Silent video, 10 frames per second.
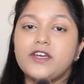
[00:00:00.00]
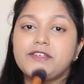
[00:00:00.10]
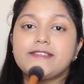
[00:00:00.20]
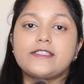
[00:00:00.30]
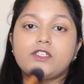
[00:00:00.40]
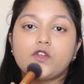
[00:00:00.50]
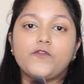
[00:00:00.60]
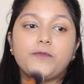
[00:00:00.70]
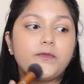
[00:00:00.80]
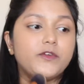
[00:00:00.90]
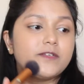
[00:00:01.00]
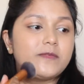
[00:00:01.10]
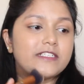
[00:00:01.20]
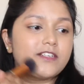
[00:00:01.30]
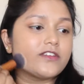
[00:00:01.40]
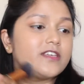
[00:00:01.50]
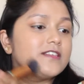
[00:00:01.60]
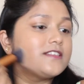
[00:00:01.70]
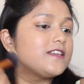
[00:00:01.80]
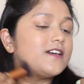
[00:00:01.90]
brush instead of my beauty blender
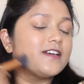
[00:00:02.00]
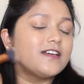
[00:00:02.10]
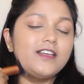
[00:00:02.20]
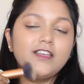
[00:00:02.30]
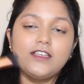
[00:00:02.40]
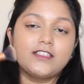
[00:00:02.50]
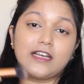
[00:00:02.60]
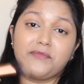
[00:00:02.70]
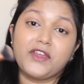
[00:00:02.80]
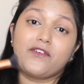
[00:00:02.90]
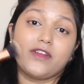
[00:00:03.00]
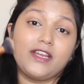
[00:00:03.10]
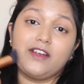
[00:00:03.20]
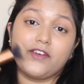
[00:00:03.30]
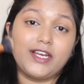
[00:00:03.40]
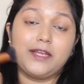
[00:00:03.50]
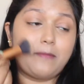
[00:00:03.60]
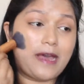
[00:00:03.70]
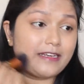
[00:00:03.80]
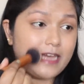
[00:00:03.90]
is something really
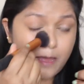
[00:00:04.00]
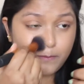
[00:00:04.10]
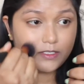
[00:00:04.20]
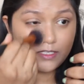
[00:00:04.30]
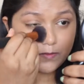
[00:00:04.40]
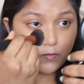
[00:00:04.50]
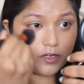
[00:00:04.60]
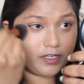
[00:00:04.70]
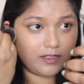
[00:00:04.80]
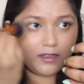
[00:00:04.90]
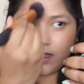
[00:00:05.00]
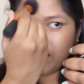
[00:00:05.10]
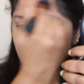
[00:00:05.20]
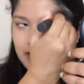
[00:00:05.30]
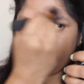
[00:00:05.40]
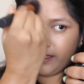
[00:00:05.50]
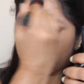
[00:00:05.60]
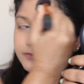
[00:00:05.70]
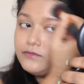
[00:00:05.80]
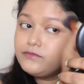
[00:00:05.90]
bad happened this morning. Like,
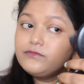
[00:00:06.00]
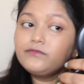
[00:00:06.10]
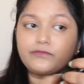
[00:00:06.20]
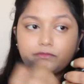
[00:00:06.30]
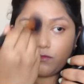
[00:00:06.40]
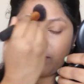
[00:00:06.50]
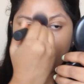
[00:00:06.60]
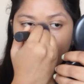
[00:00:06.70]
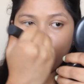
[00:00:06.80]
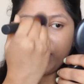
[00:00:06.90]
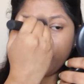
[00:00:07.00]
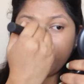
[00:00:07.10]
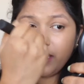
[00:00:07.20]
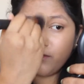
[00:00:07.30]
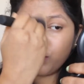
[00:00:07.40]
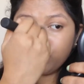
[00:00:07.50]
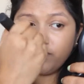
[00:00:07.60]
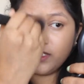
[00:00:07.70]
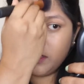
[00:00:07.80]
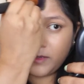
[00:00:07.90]
whenever I want to
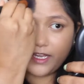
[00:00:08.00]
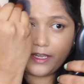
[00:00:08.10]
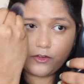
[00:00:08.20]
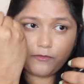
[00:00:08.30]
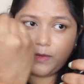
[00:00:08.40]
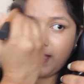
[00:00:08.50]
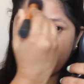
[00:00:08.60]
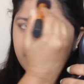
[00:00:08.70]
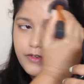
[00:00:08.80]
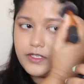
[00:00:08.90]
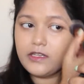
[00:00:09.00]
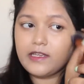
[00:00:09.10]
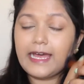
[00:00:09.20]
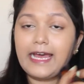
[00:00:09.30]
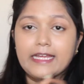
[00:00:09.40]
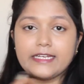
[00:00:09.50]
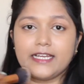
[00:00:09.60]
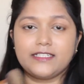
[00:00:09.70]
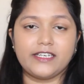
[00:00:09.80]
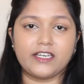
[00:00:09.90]
fill in, I kind of plan everything and
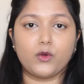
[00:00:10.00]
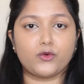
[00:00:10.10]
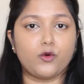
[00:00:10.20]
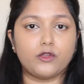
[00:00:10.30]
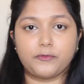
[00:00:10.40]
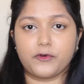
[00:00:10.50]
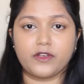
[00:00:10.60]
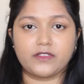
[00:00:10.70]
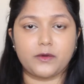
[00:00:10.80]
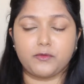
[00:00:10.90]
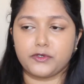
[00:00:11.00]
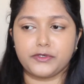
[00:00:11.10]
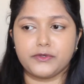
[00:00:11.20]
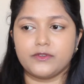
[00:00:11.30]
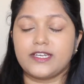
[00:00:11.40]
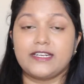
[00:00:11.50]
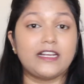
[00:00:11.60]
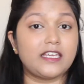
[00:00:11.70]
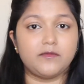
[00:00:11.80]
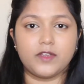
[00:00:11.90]
I'll take out all the products I want to use and
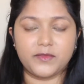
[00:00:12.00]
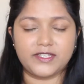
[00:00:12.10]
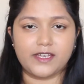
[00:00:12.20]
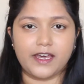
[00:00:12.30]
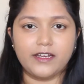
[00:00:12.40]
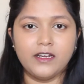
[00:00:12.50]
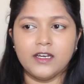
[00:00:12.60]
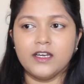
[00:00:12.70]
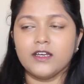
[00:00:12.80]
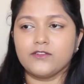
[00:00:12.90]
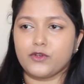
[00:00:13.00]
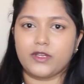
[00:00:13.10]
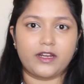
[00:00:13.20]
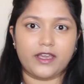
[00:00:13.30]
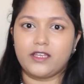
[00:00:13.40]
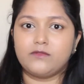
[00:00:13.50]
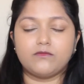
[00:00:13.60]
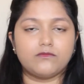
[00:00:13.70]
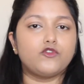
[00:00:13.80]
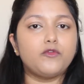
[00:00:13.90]
I'll keep them aside so that I
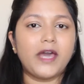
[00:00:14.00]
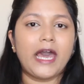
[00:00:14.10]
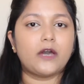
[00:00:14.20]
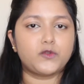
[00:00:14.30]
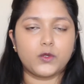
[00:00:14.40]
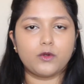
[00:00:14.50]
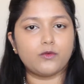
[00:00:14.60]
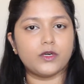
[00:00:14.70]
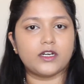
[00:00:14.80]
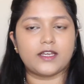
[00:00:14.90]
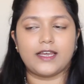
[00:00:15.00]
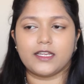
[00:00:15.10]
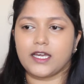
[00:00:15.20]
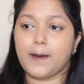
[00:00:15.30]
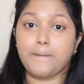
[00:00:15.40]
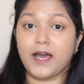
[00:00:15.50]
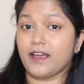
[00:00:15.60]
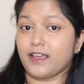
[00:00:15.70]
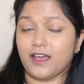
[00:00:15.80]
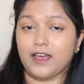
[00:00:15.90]
can do my household work and come
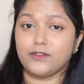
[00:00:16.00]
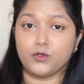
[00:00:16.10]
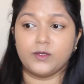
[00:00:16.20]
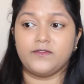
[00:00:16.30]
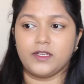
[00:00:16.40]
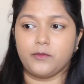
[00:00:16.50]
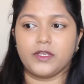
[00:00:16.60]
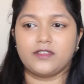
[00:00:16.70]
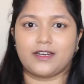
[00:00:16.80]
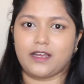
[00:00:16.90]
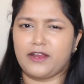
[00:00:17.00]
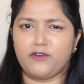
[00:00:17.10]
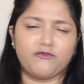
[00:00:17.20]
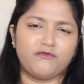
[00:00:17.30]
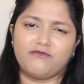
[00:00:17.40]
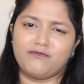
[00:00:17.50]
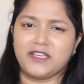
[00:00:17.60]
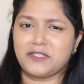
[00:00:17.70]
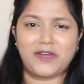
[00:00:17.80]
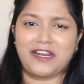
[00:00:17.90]
back and do the filming. That kind of
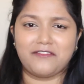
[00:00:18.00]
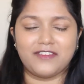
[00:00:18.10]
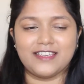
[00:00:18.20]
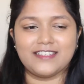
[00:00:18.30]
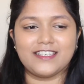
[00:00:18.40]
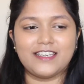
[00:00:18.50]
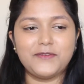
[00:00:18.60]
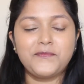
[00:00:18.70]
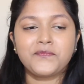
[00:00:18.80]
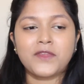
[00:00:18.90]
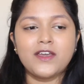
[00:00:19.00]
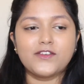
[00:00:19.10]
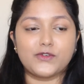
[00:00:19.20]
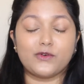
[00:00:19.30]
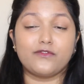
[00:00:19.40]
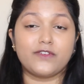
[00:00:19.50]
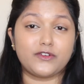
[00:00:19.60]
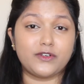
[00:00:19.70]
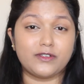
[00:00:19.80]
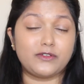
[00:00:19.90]
makes my life easy. So for
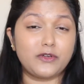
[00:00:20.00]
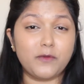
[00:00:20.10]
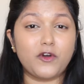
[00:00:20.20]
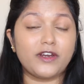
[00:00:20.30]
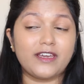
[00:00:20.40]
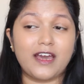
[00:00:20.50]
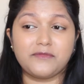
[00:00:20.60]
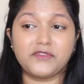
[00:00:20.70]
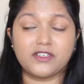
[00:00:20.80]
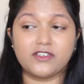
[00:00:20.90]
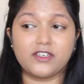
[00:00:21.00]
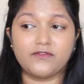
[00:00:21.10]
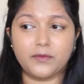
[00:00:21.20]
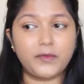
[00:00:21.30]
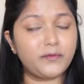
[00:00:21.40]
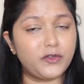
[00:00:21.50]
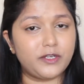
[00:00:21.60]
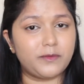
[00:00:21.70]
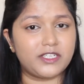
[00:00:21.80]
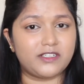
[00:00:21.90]
today morning, I'm searching for my
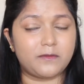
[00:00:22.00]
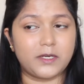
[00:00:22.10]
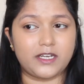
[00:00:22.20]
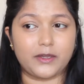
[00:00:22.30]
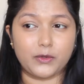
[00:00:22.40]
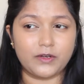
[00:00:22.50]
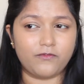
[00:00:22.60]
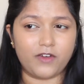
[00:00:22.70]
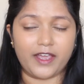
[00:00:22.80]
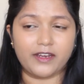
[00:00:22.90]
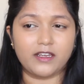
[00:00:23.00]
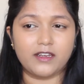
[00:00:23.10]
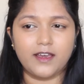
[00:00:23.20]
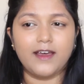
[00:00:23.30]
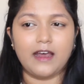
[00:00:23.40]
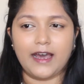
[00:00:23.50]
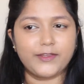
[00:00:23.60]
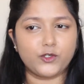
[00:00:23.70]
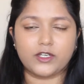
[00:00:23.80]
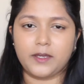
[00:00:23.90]
beauty blender, but I couldn't find it.
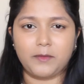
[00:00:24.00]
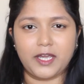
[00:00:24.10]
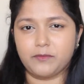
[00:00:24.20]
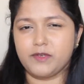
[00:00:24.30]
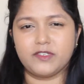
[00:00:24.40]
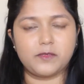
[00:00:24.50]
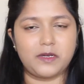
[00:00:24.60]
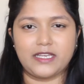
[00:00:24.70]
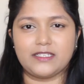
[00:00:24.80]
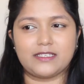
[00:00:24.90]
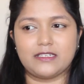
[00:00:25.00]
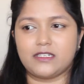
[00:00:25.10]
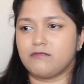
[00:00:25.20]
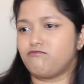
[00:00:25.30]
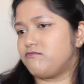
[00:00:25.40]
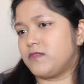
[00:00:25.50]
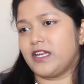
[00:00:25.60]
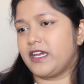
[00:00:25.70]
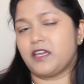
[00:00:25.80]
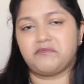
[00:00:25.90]
I thought I might be misplaced it
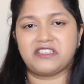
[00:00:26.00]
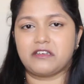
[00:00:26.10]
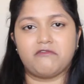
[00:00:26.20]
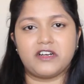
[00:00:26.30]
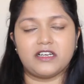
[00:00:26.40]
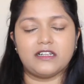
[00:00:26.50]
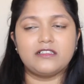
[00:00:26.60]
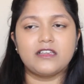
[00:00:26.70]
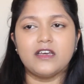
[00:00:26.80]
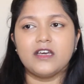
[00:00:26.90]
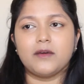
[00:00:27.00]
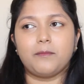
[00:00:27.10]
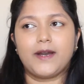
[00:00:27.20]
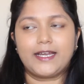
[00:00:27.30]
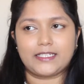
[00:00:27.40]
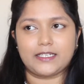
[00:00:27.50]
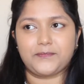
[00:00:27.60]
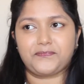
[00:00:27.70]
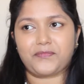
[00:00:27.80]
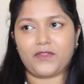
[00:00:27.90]
and I kept it somewhere else, but